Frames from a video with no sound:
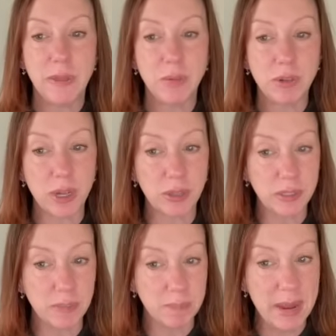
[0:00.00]
The
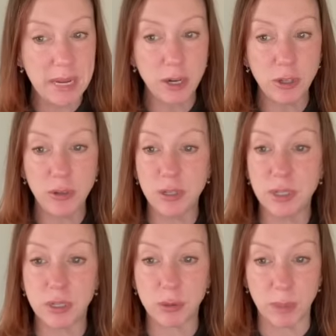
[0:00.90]
results may
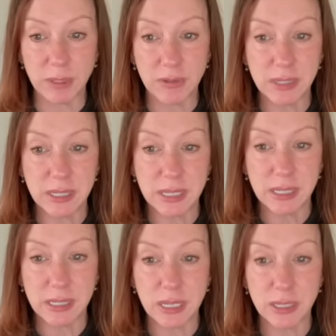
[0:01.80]
include descriptive
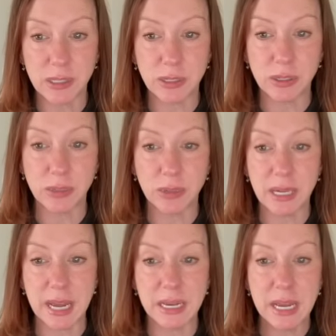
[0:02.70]
statistics. So
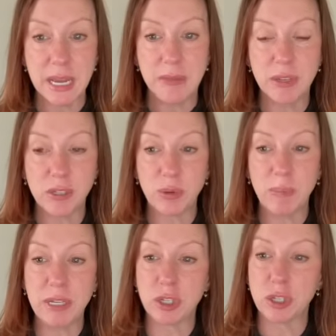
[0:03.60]
again, this
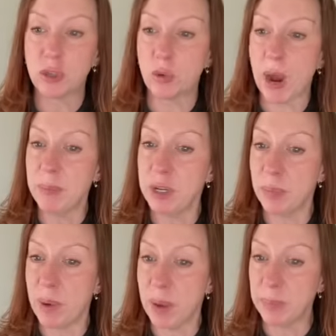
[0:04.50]
would be describing
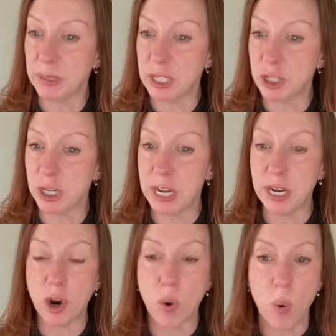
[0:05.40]
your population
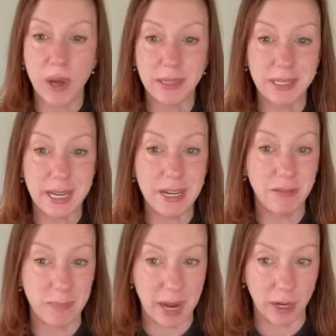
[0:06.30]
in a
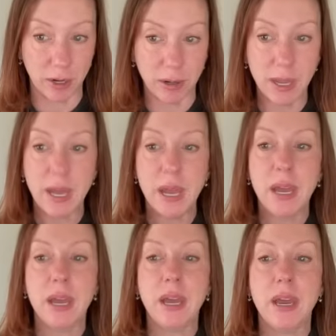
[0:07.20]
quantitative manner.
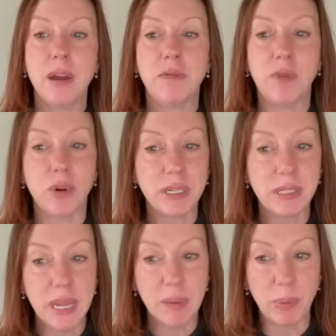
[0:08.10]
For
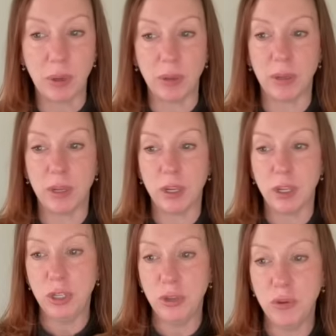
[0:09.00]
example,
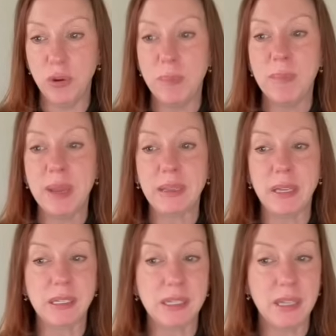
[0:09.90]
you may
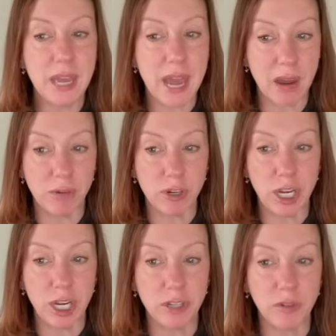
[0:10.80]
list the
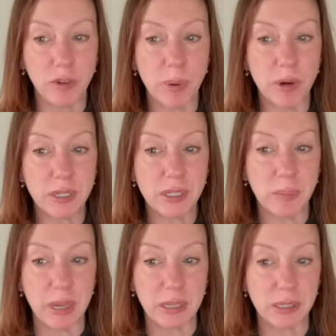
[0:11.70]
average age of your
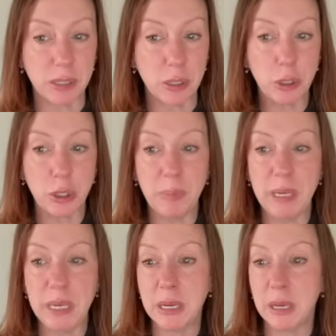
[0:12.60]
participants. Could
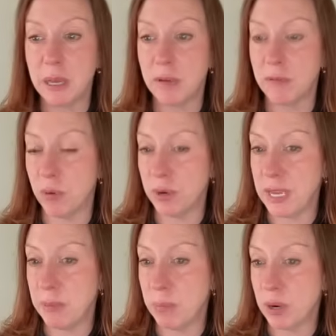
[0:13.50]
be
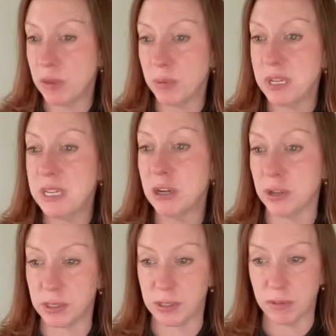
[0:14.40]
48.3
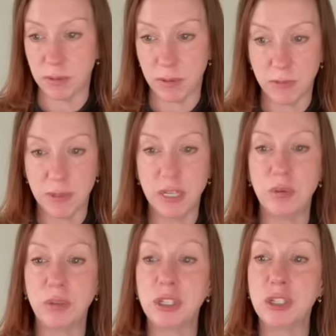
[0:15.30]
years. Then
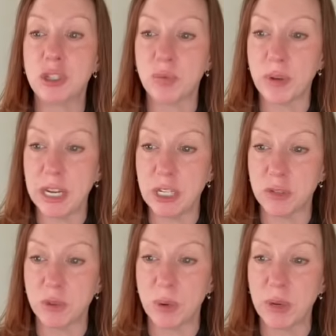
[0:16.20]
you would list your
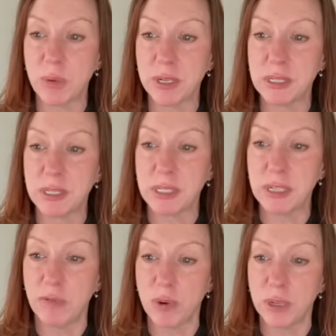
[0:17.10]
range of 21 to
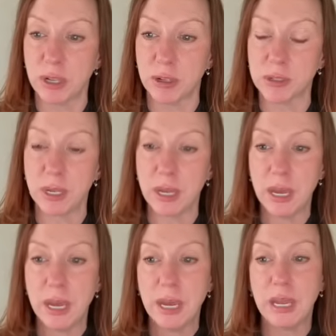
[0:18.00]
64 years.
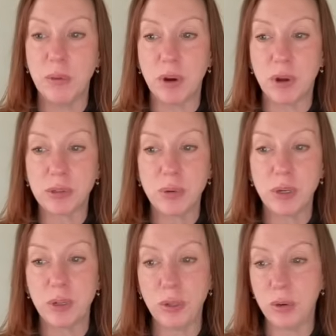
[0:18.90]
It would also
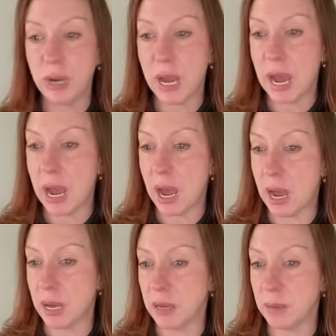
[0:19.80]
include
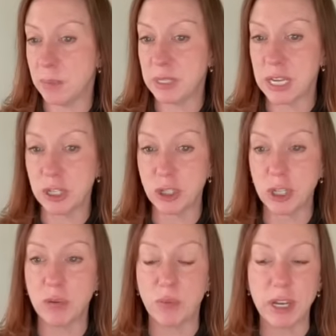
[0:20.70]

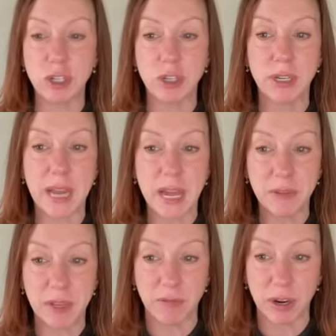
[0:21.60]
potentially racial and
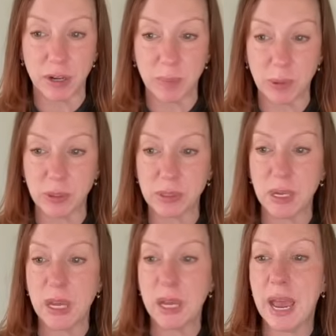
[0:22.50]
ethnic
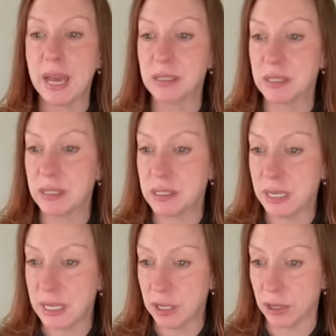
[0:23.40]
variables, as
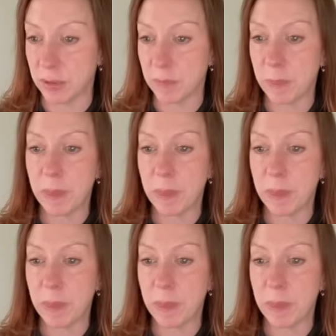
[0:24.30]
listed here.